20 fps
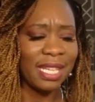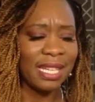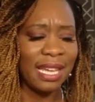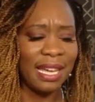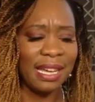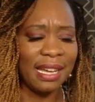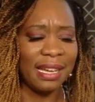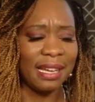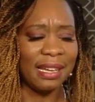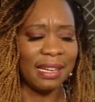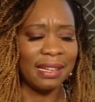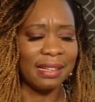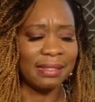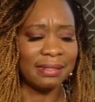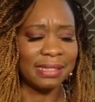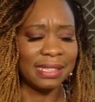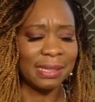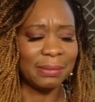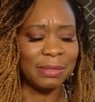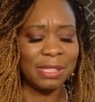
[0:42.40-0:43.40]
uh,
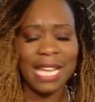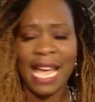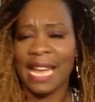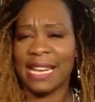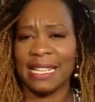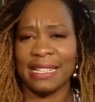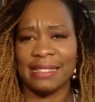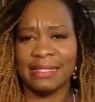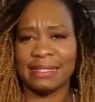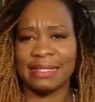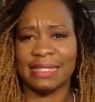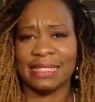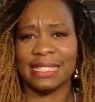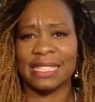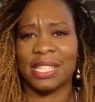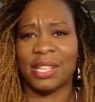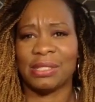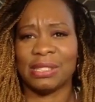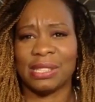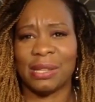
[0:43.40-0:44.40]
some channels,
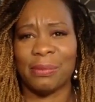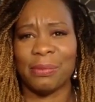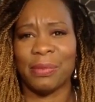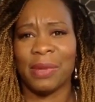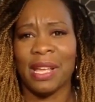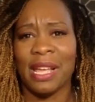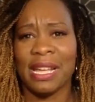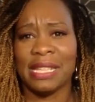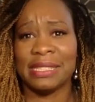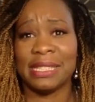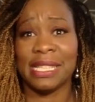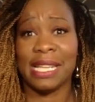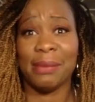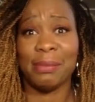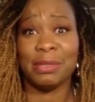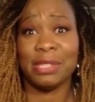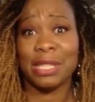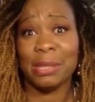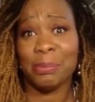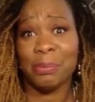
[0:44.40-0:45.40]
you know, some
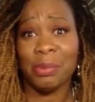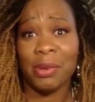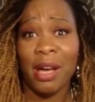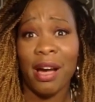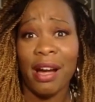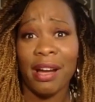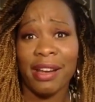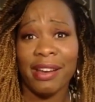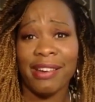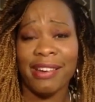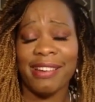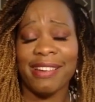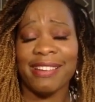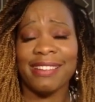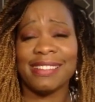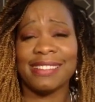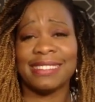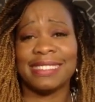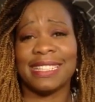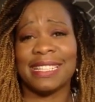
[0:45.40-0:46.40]
celebrity
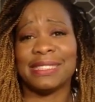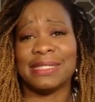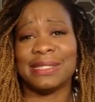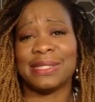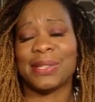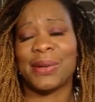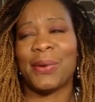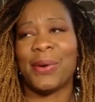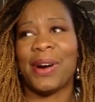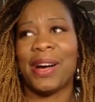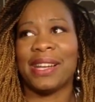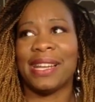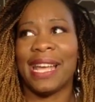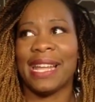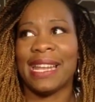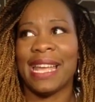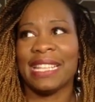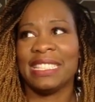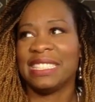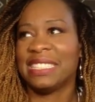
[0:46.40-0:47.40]
bloggers and so on.
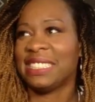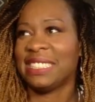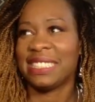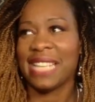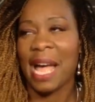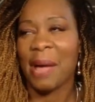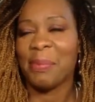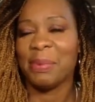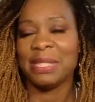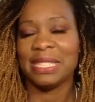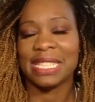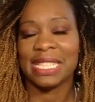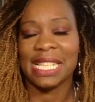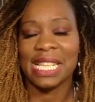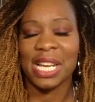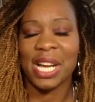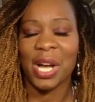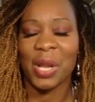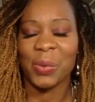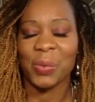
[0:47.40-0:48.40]
And I just happened to
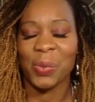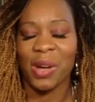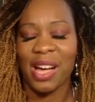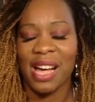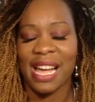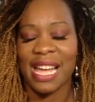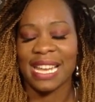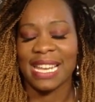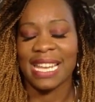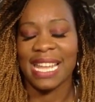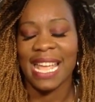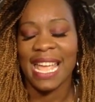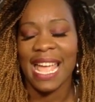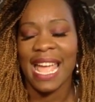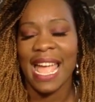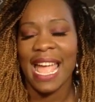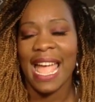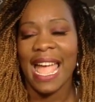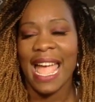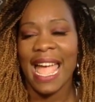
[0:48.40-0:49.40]
click on one
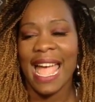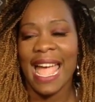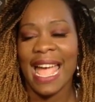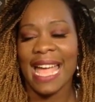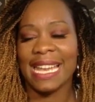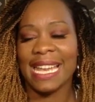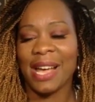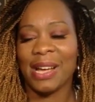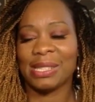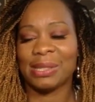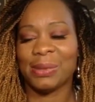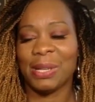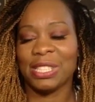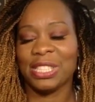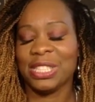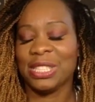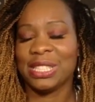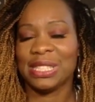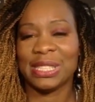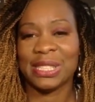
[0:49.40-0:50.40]
and I was
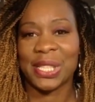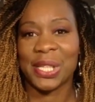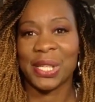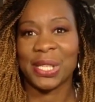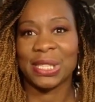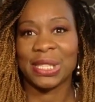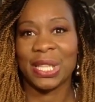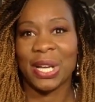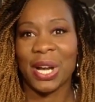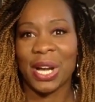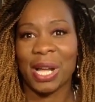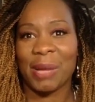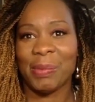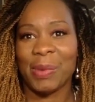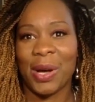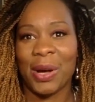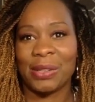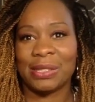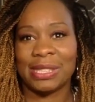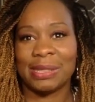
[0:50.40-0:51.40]
watching this girl talk
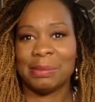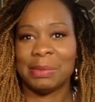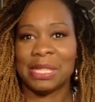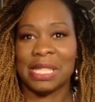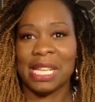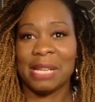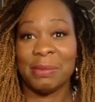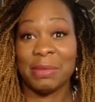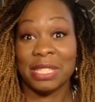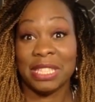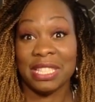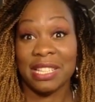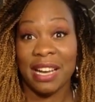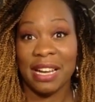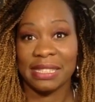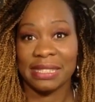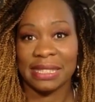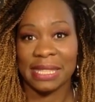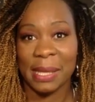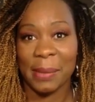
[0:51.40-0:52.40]
about some celebrity
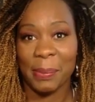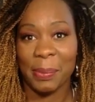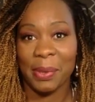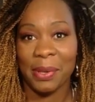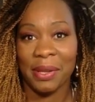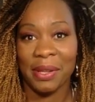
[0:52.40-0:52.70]
gossip.